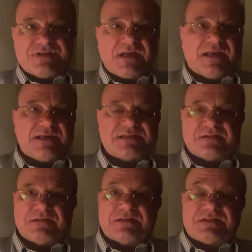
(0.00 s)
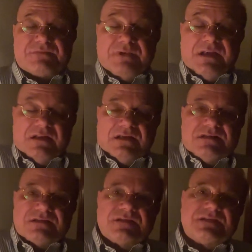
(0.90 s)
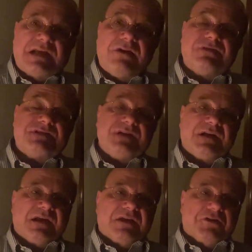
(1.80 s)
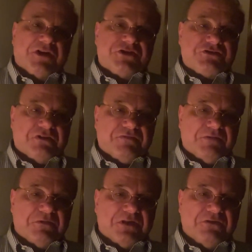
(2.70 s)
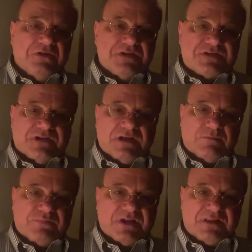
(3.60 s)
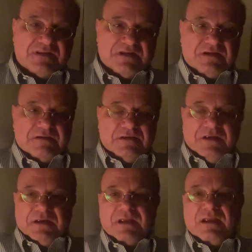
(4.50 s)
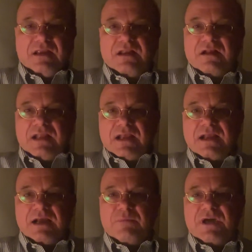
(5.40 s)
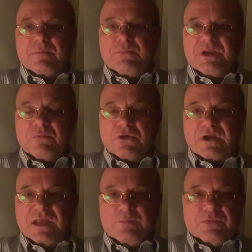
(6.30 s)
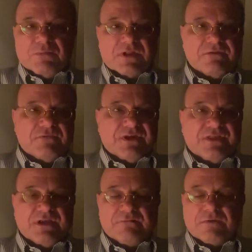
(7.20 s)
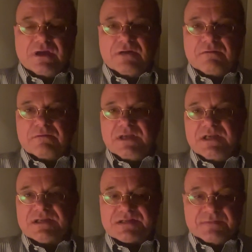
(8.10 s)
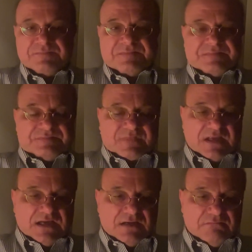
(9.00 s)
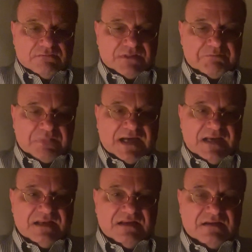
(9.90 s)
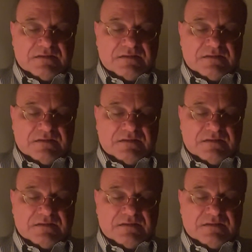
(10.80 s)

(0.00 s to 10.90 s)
I guess. That's the way at least it sounds. Not sure if he would do this or not, but yeah, that guy might be more capable than we think he is. With Biden,